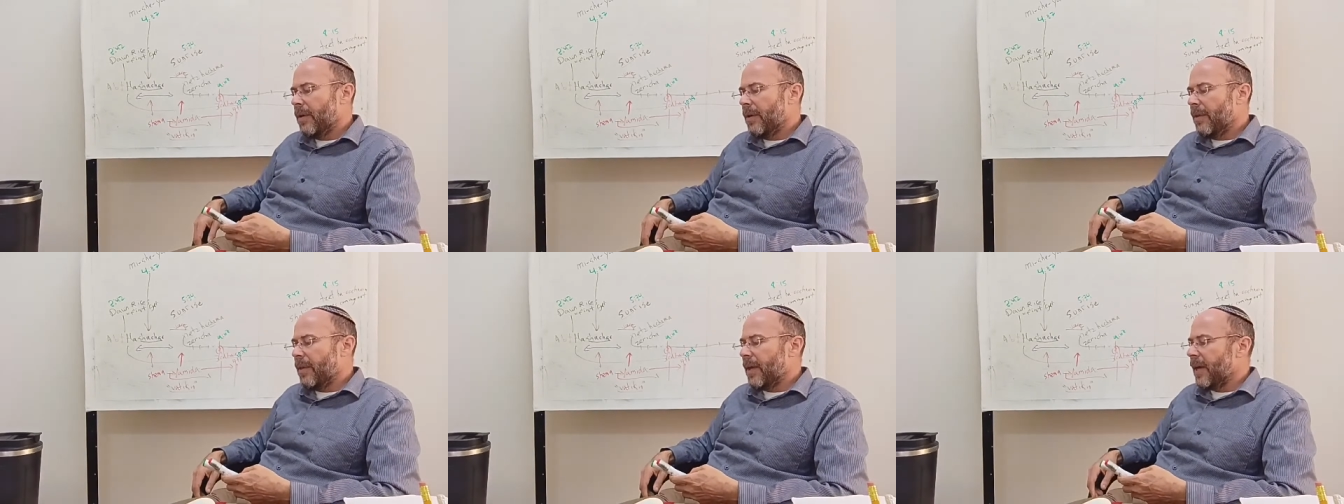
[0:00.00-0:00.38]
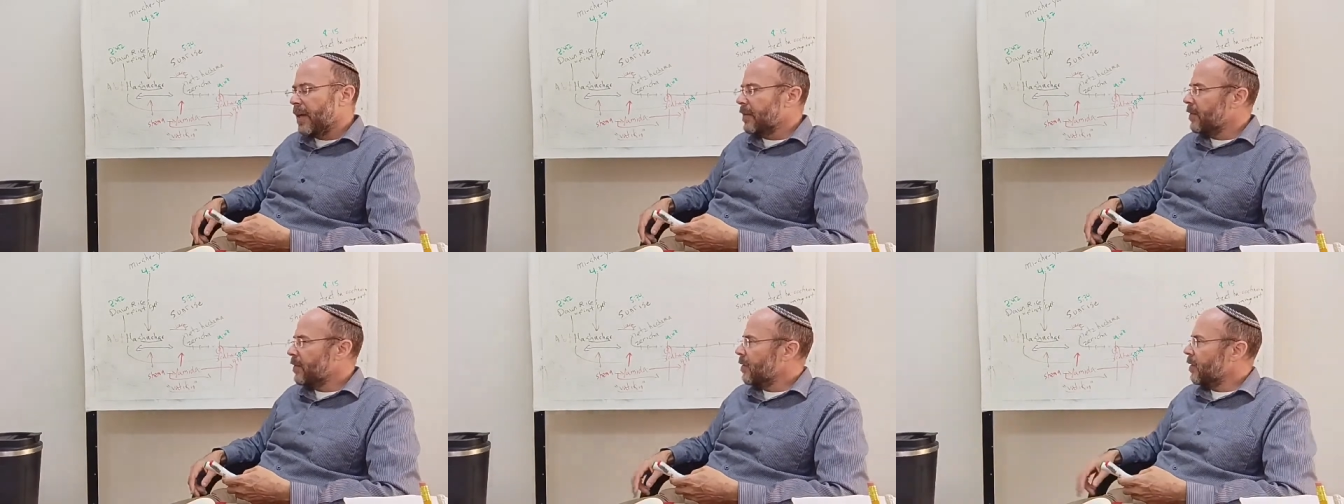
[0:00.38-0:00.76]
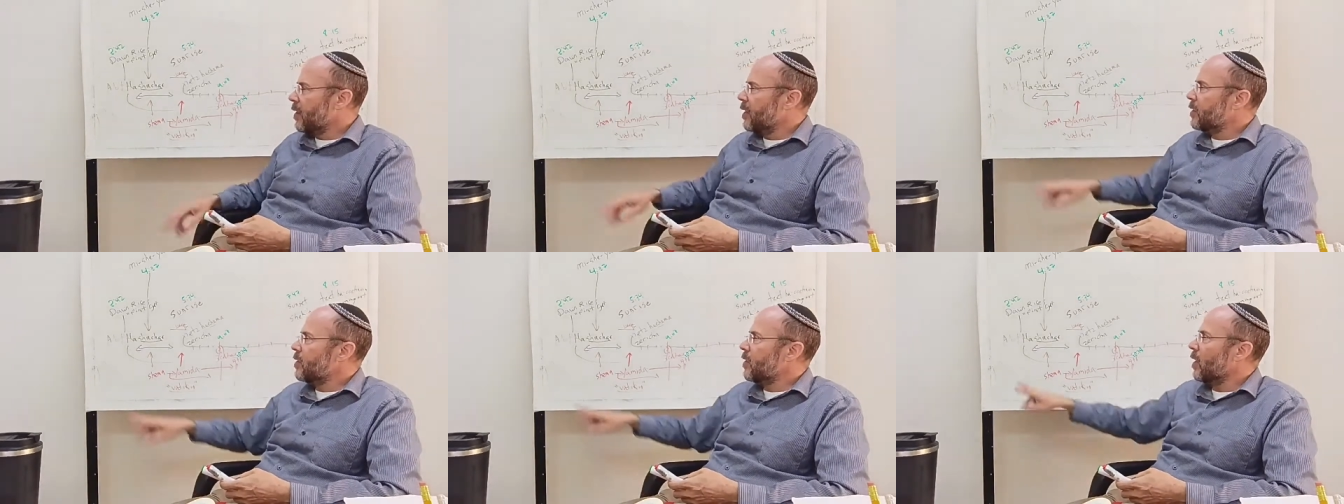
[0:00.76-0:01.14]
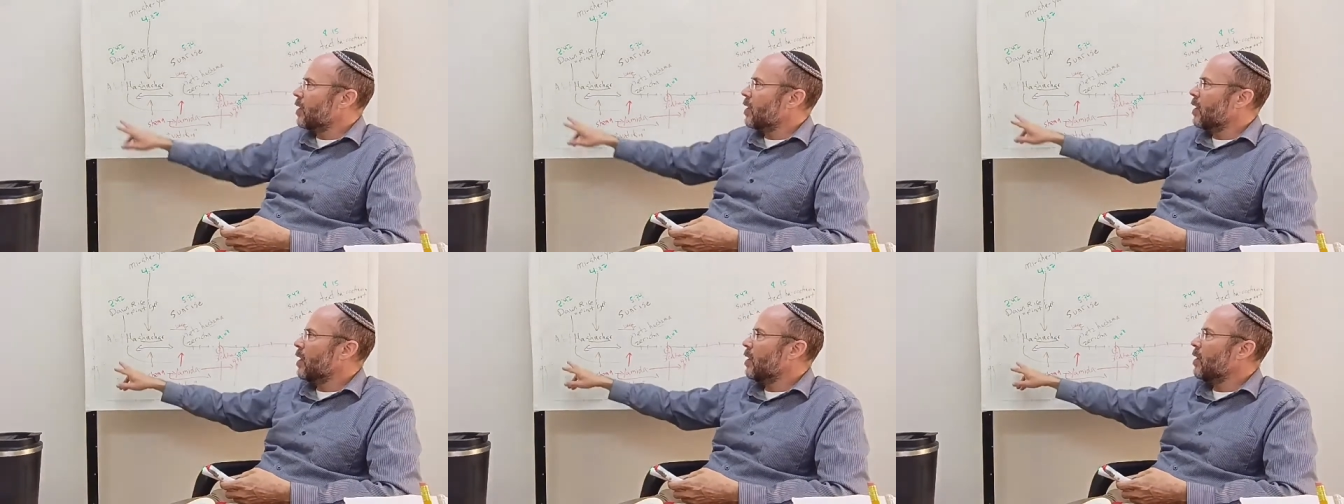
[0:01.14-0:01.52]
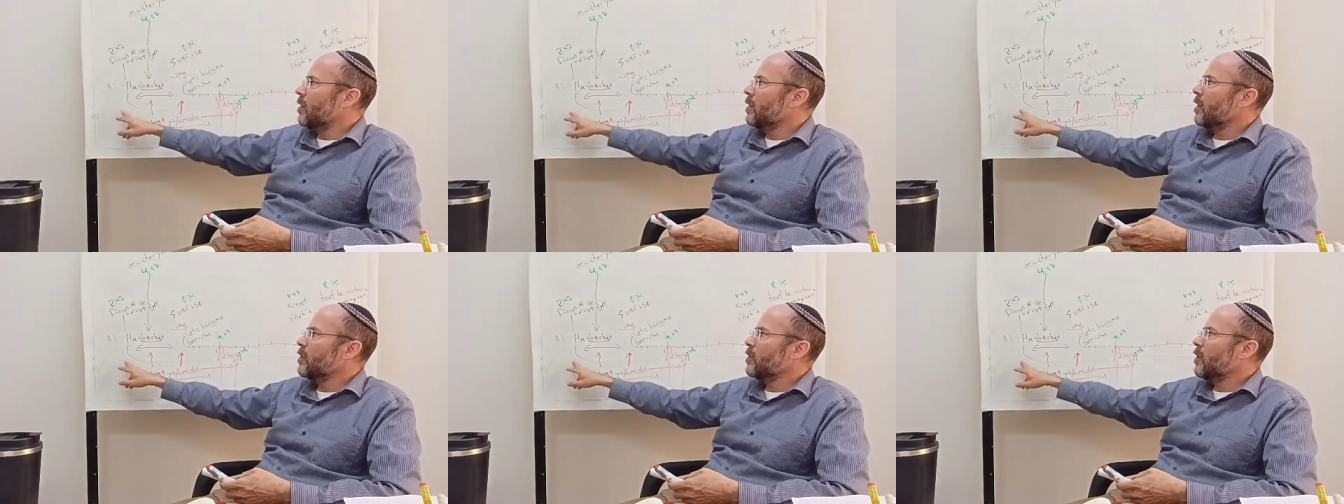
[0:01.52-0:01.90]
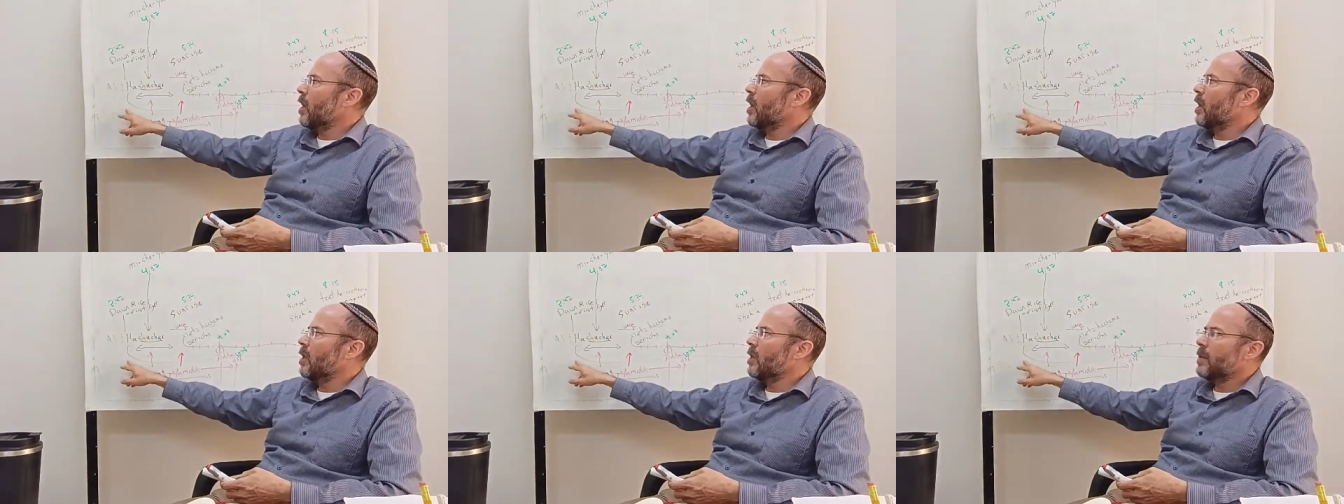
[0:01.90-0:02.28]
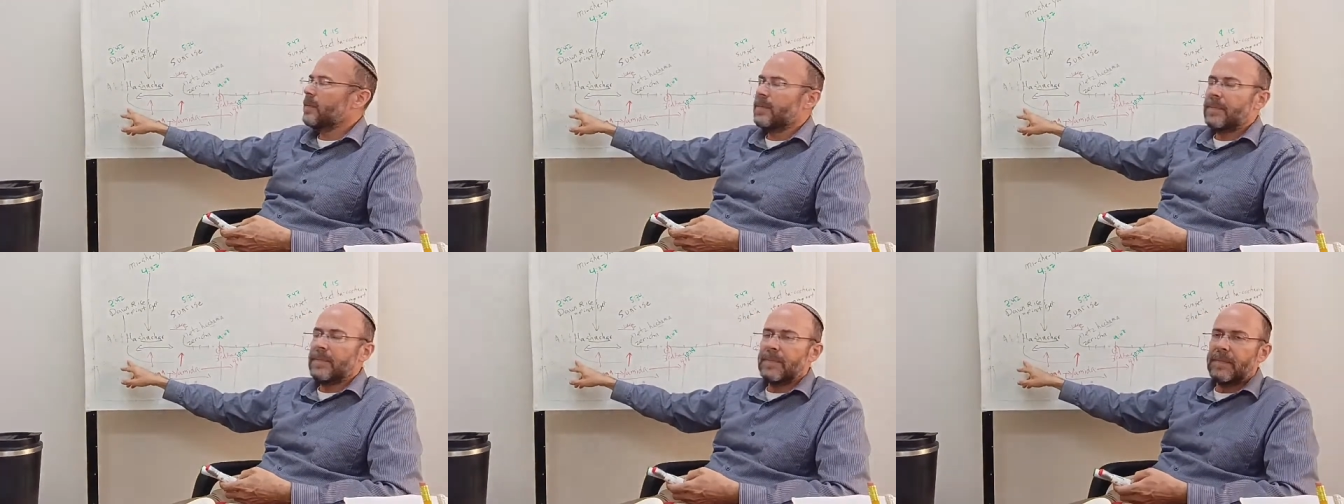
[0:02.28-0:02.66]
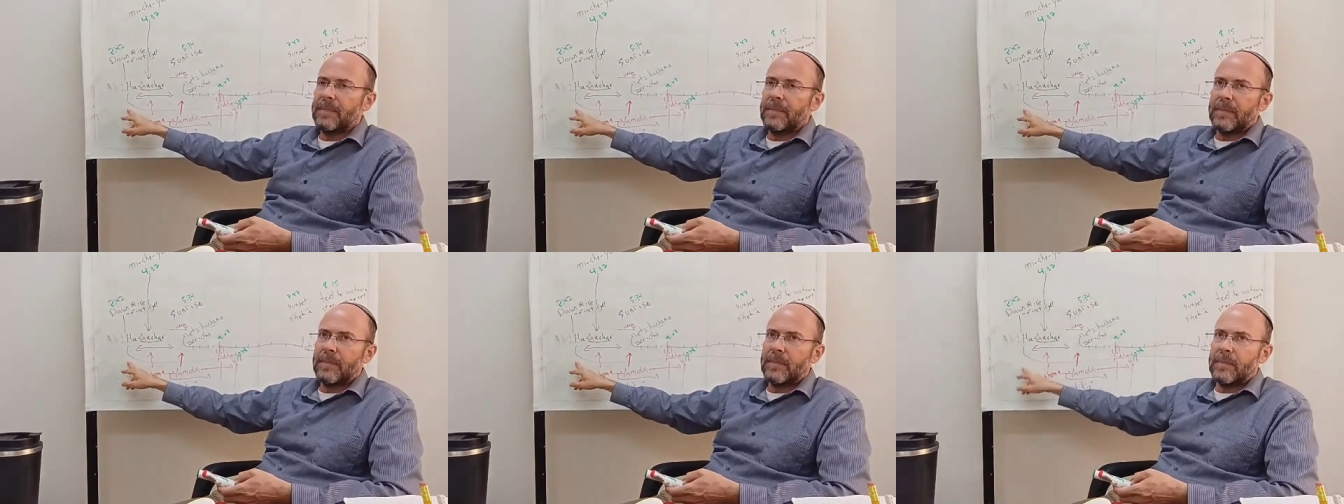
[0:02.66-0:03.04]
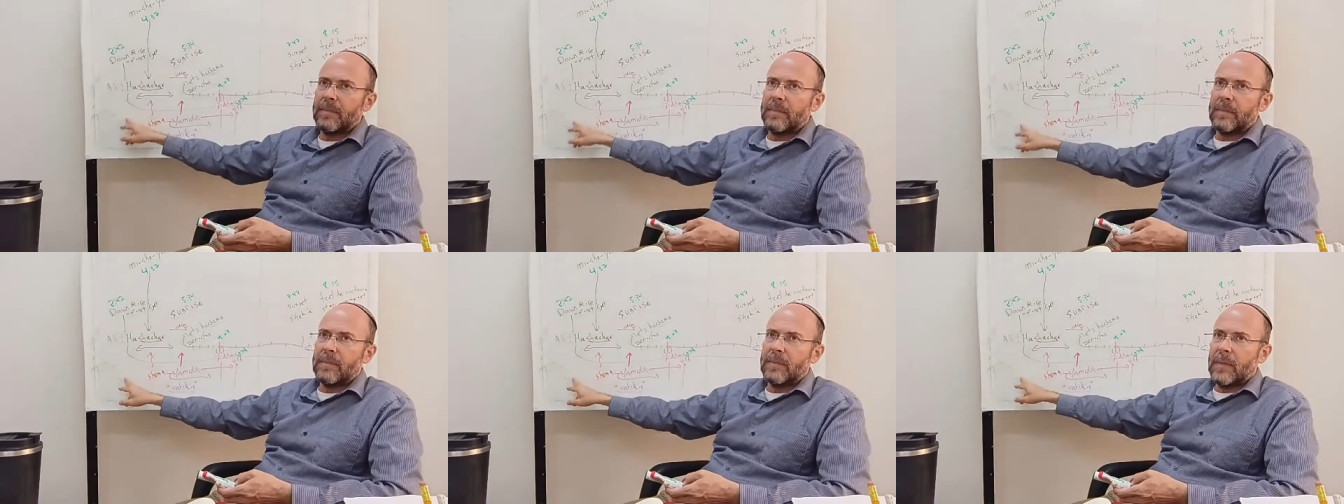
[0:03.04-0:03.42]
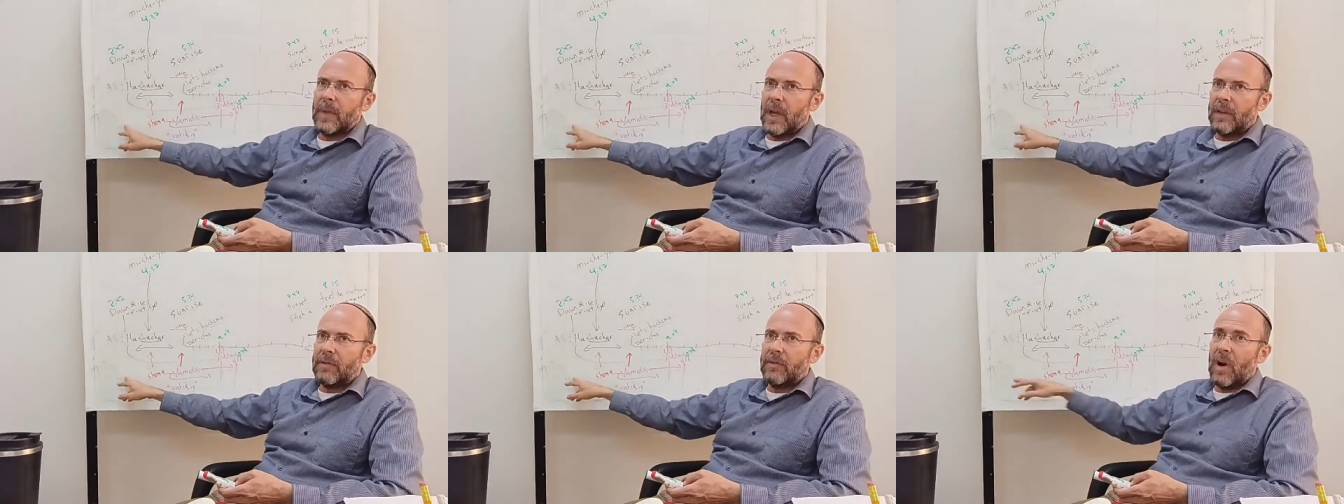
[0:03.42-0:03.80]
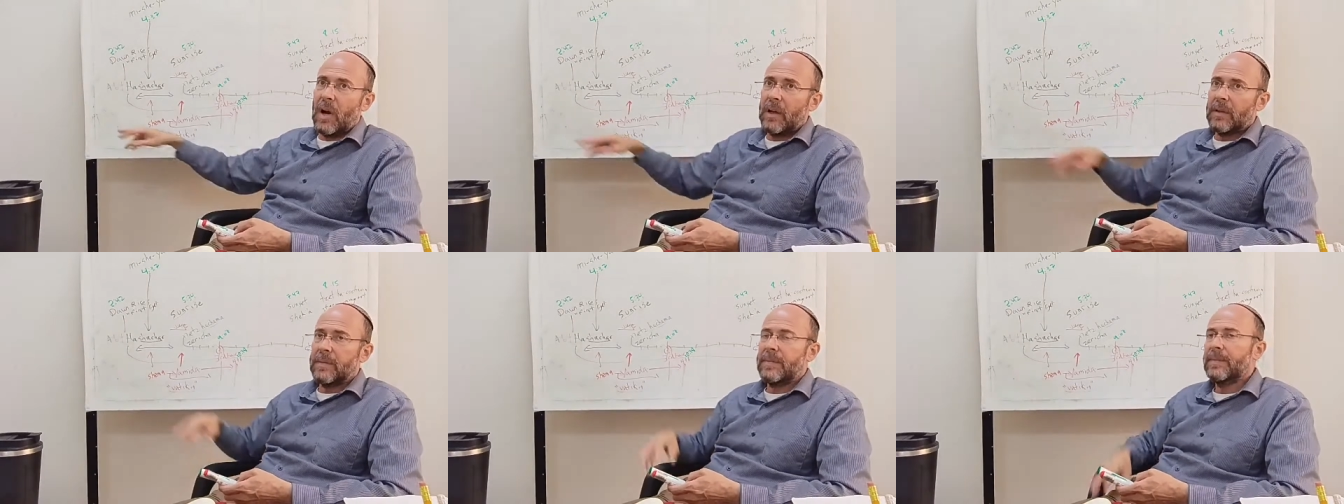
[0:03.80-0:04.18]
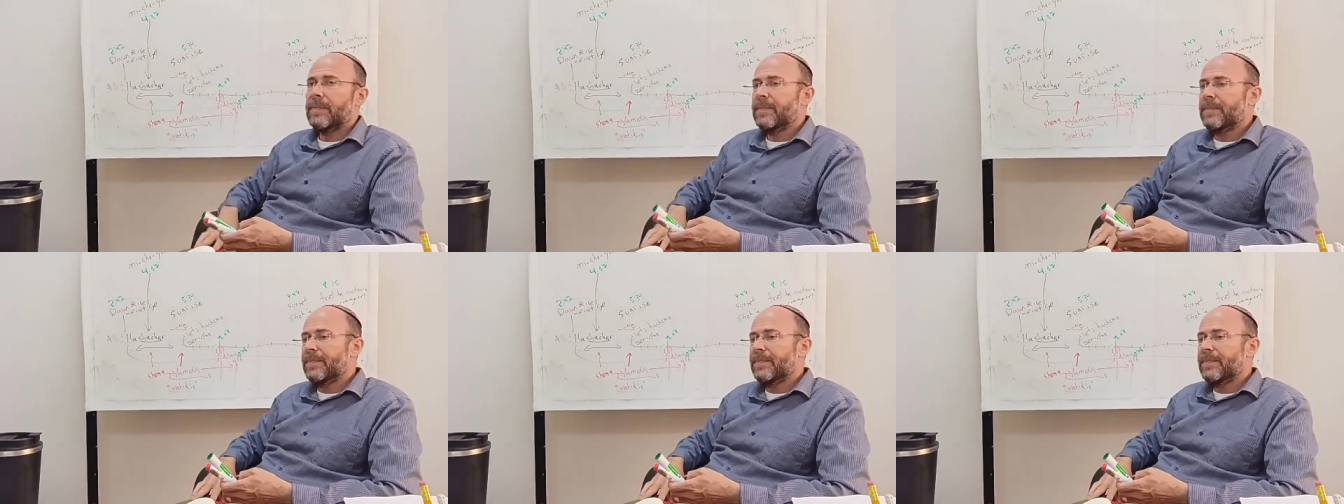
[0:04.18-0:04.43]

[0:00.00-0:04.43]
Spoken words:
that they started Alot HaShachar at dawn.